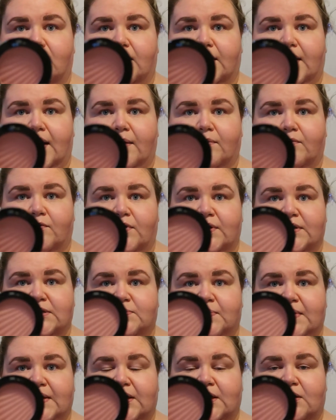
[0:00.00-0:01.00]
the camera is
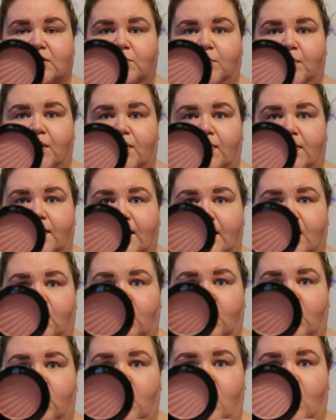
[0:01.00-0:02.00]
picking up on that
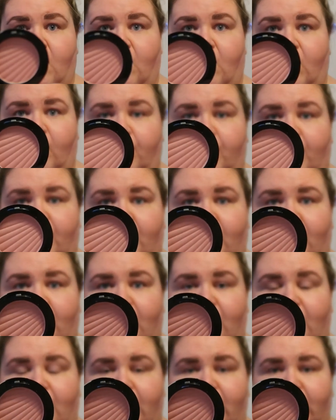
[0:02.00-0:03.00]
or what, but
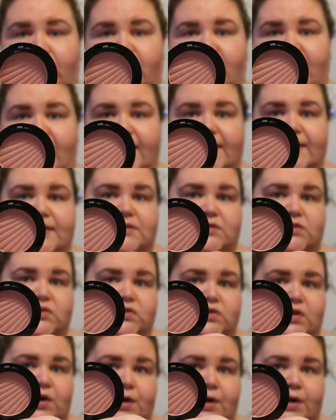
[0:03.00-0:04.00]
that is
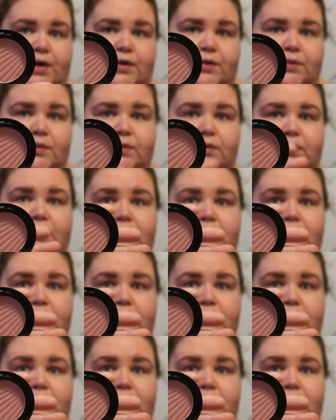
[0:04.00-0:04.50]
so